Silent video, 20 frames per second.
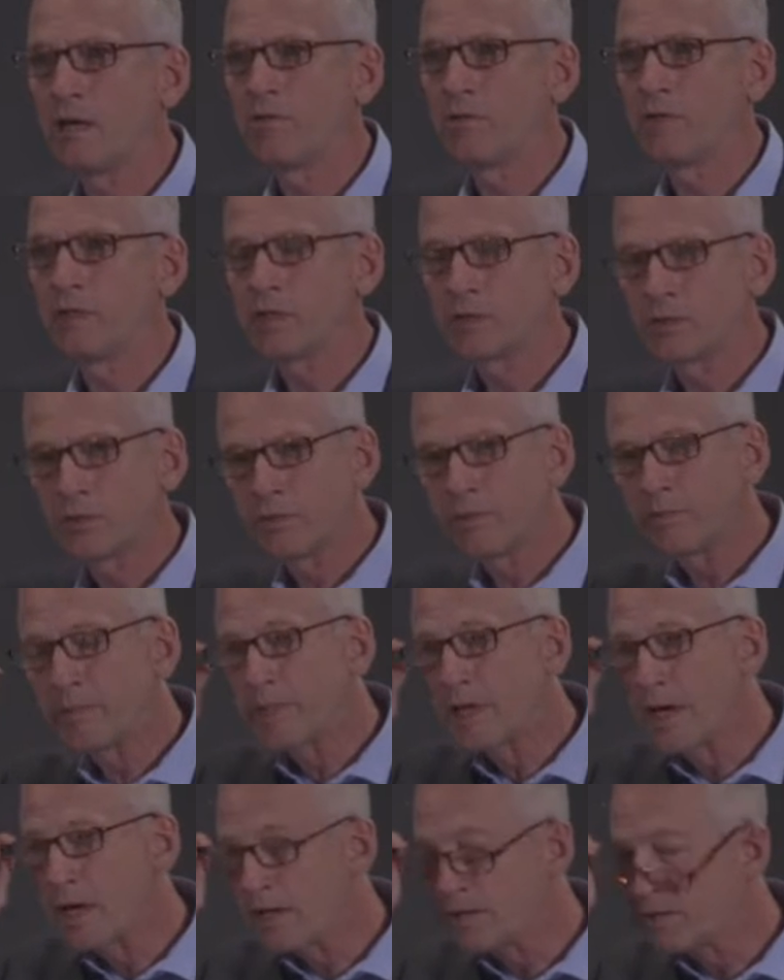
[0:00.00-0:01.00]
of an
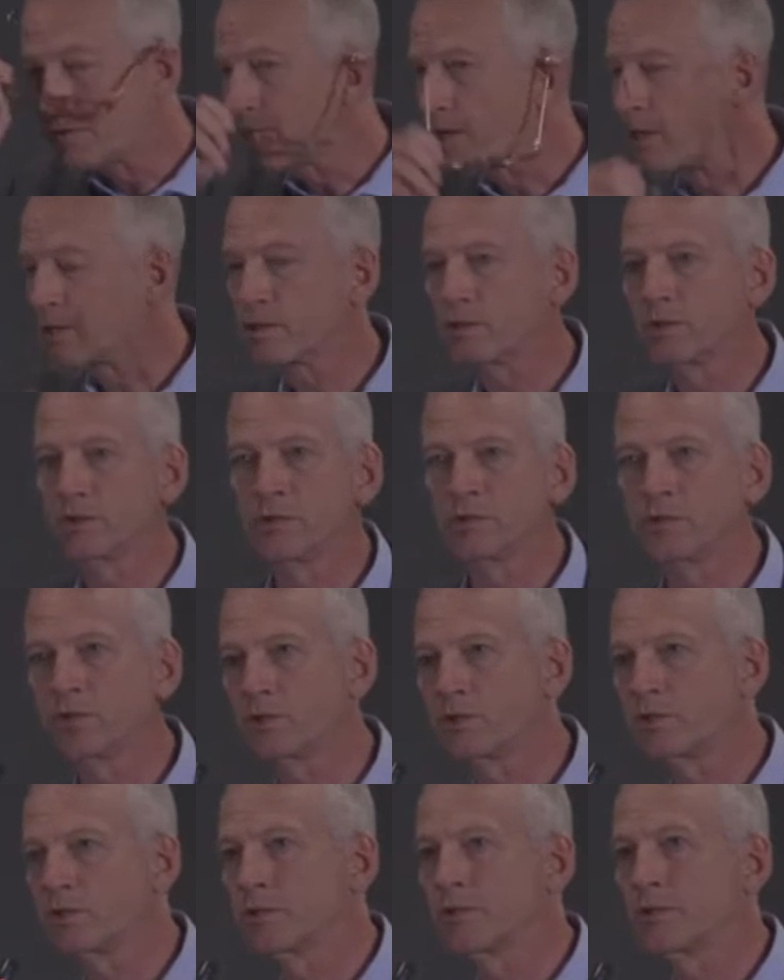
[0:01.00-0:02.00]
extremely hierarchical
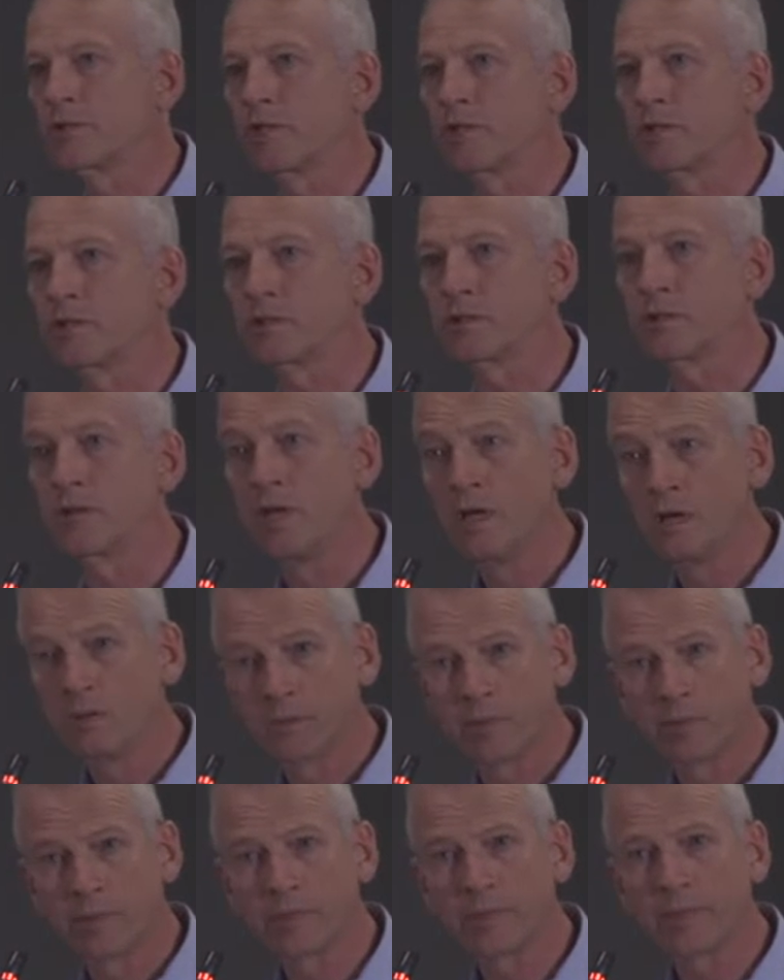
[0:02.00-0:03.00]
social structure.
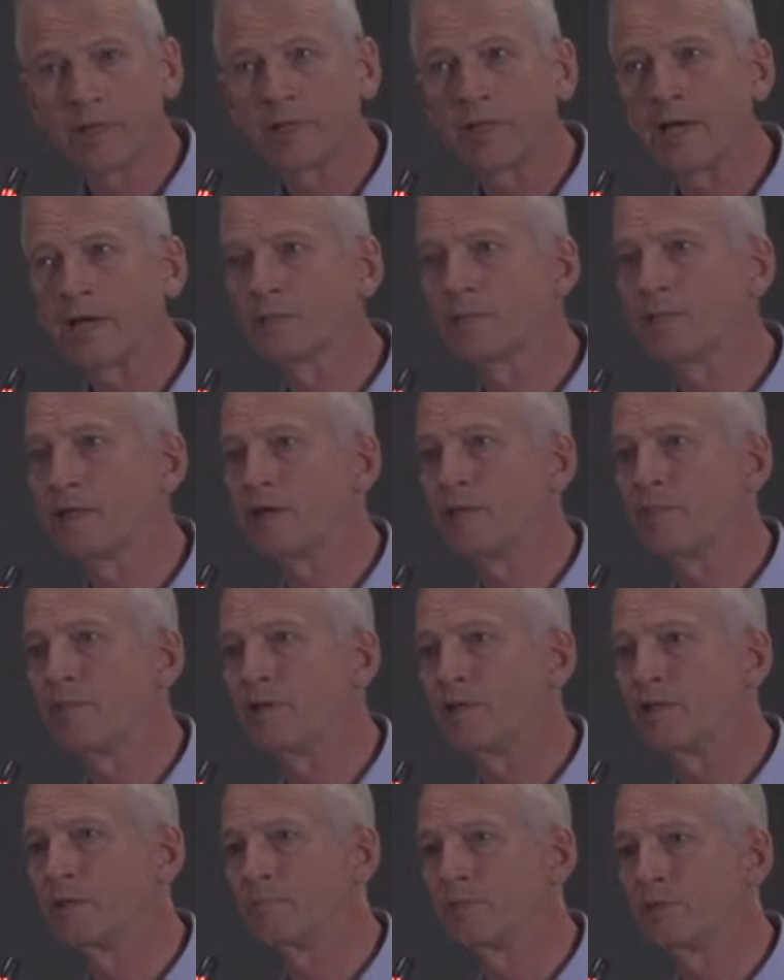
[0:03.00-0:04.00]
We heard a bit last night
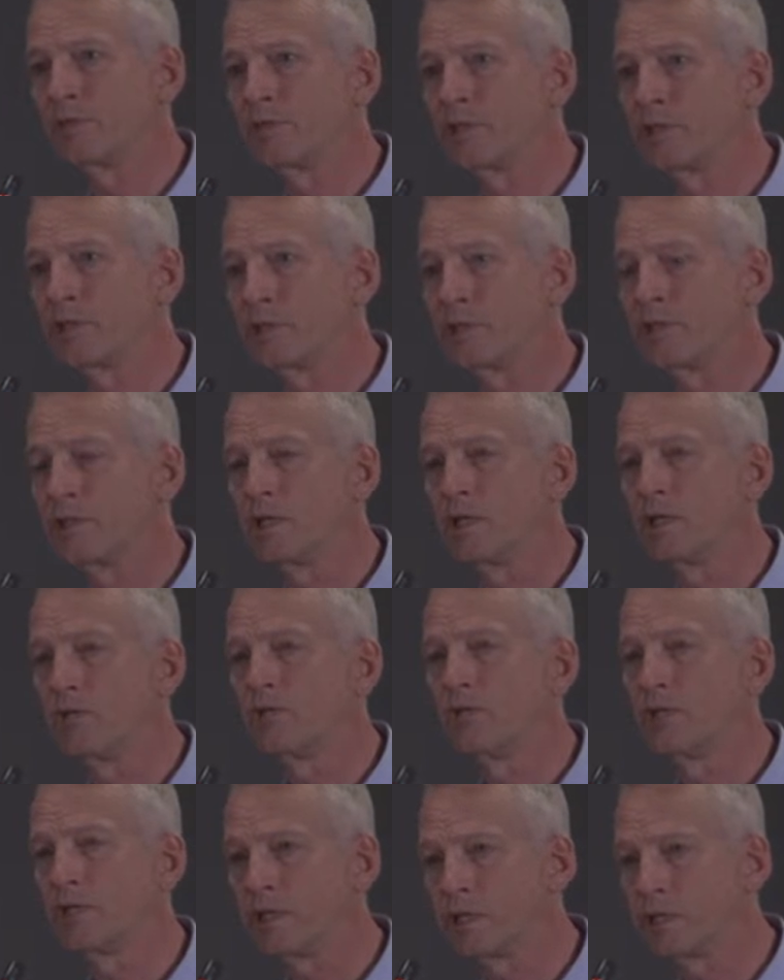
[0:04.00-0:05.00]
about the patrician
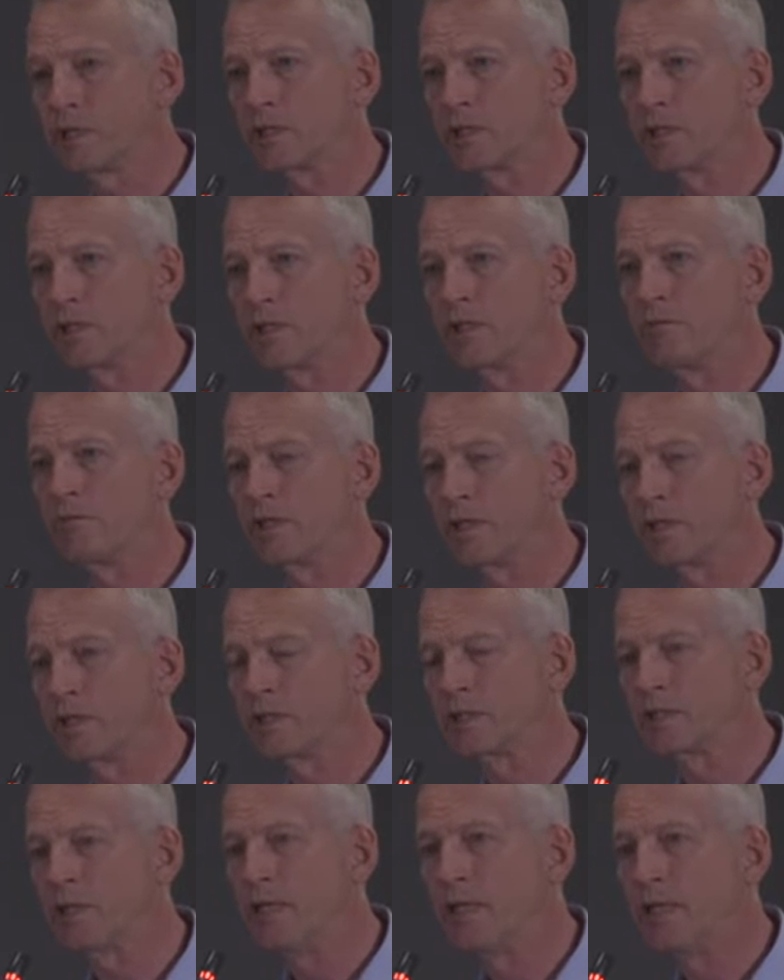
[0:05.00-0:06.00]
tradition in
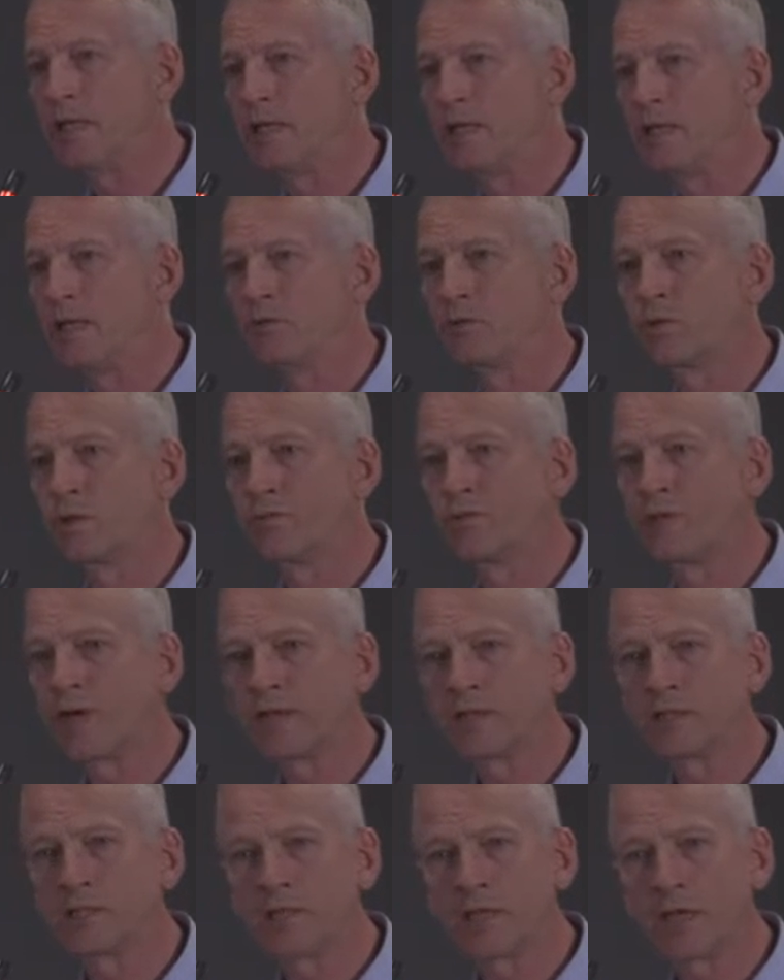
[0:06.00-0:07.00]
Venice. In
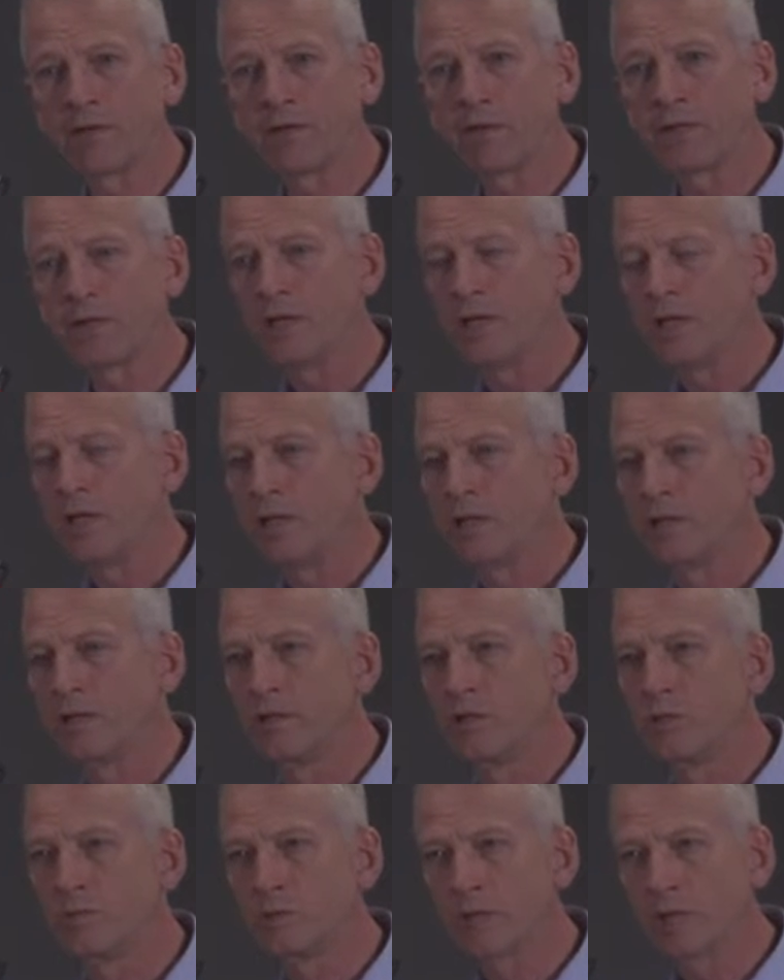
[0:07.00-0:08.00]
1297, the
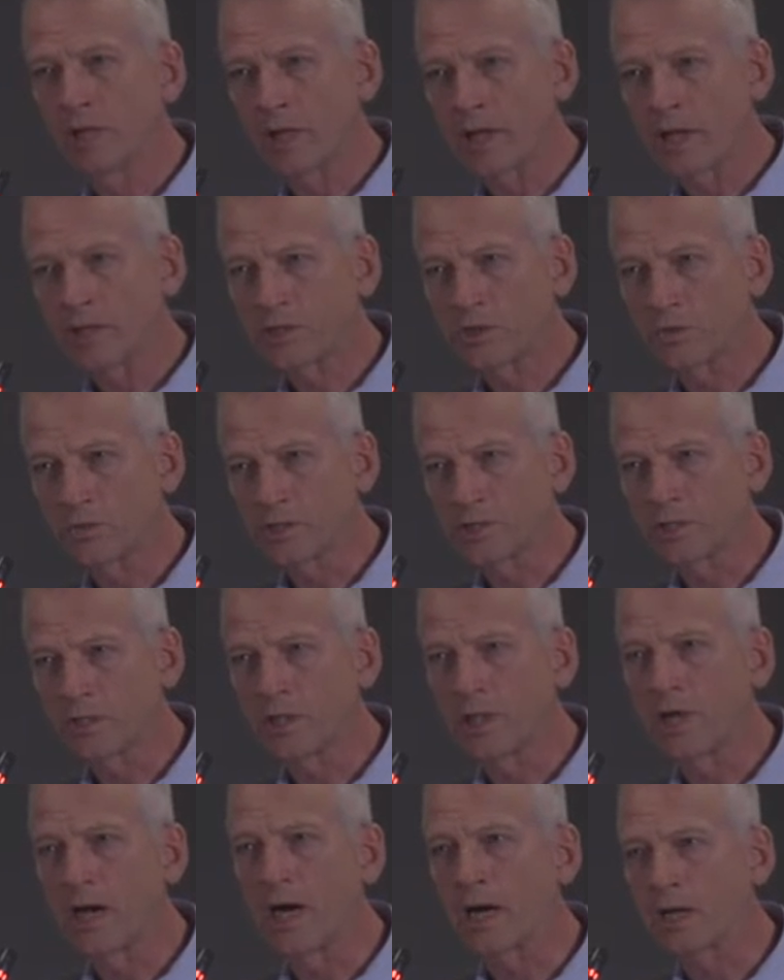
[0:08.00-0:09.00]
noble class was
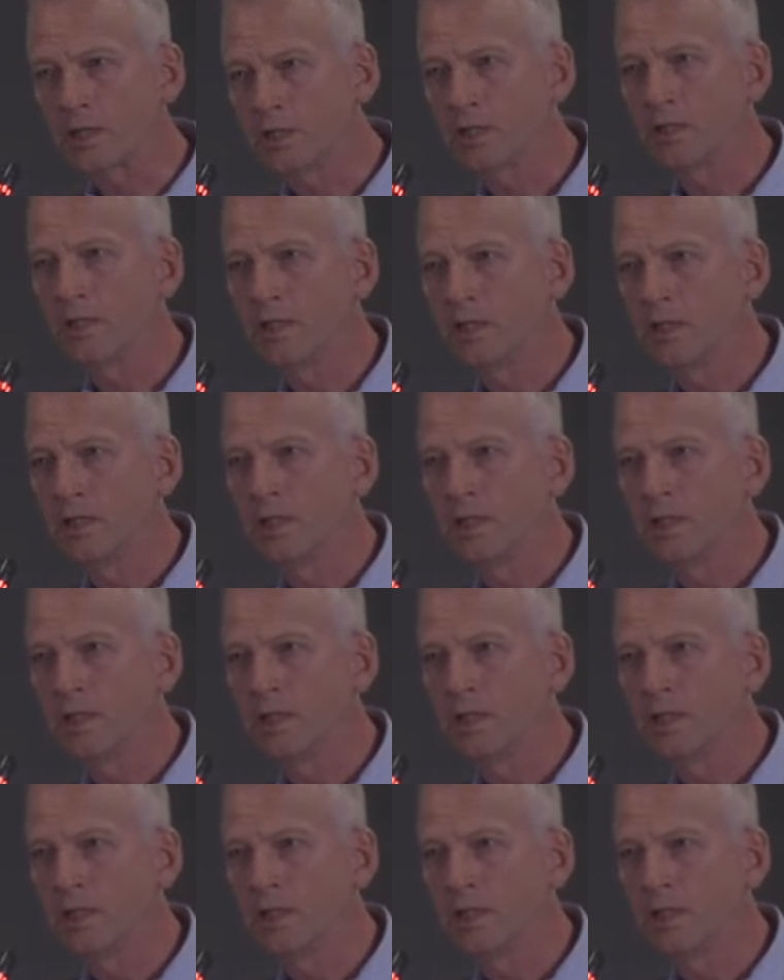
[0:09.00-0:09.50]
locked